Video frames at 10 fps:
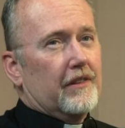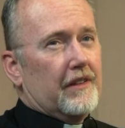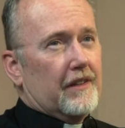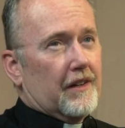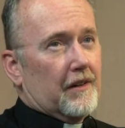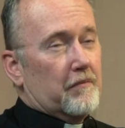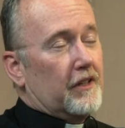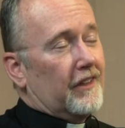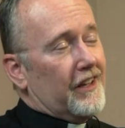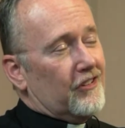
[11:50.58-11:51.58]
the
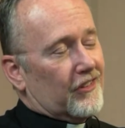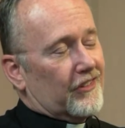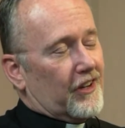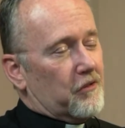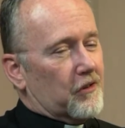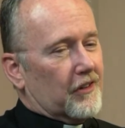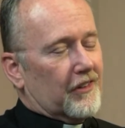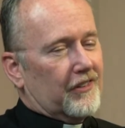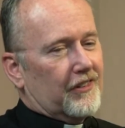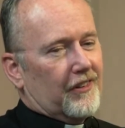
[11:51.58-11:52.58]
Middle Ages there were
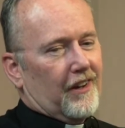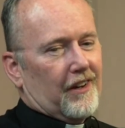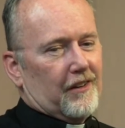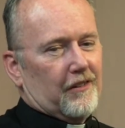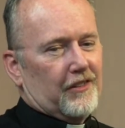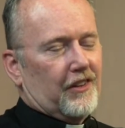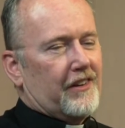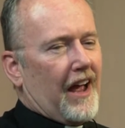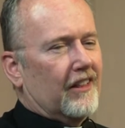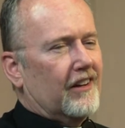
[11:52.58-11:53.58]

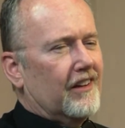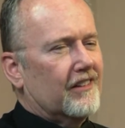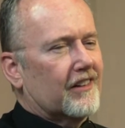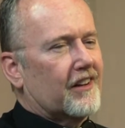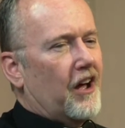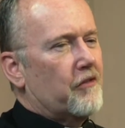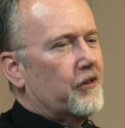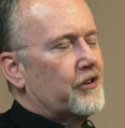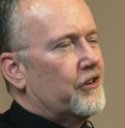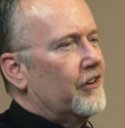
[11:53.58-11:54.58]
sodalities and
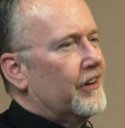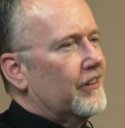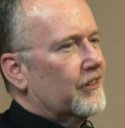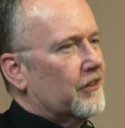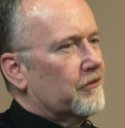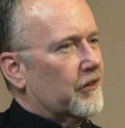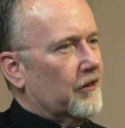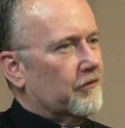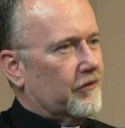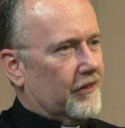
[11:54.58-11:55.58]
confraternities
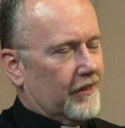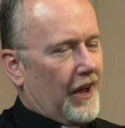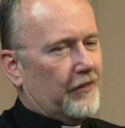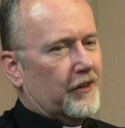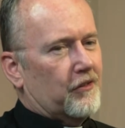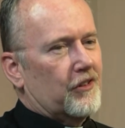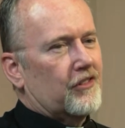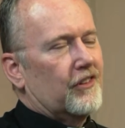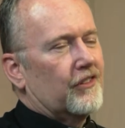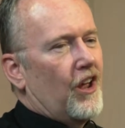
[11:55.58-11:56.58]
of Catholic
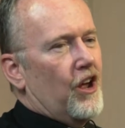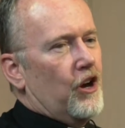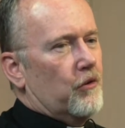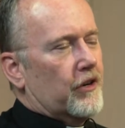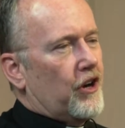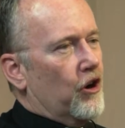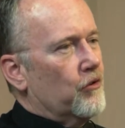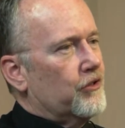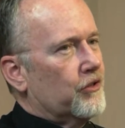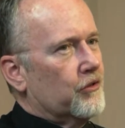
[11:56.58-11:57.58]
Christians who would
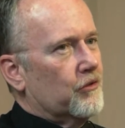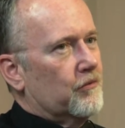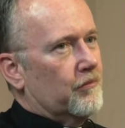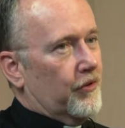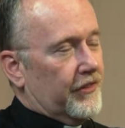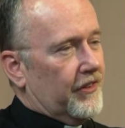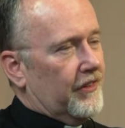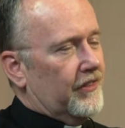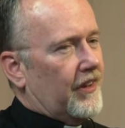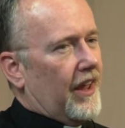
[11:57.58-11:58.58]
go to
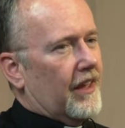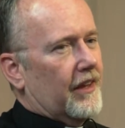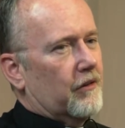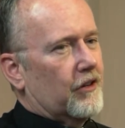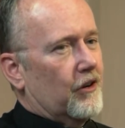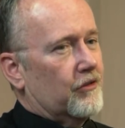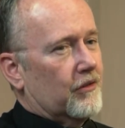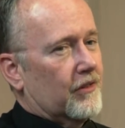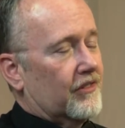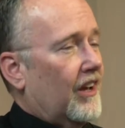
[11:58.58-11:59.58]
prisons and they would go
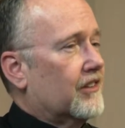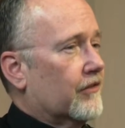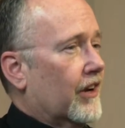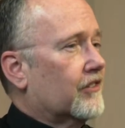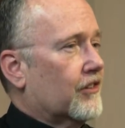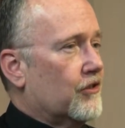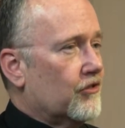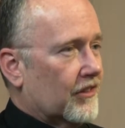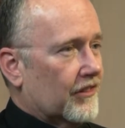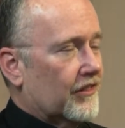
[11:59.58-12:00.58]
to the sites of
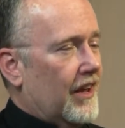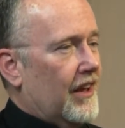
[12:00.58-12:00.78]
executions